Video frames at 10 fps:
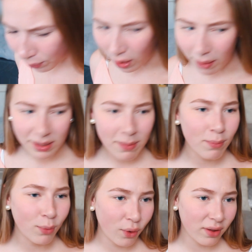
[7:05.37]
probably
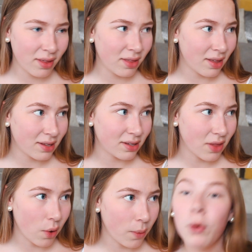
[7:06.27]
more than this
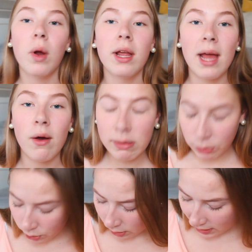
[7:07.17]
though, but right now I'm
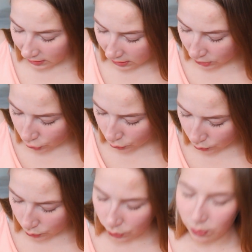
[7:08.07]
too lazy
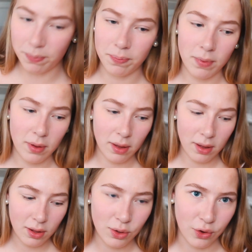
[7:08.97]
to
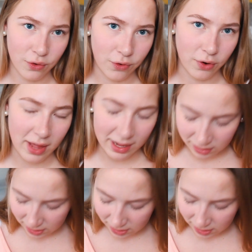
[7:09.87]
look for that.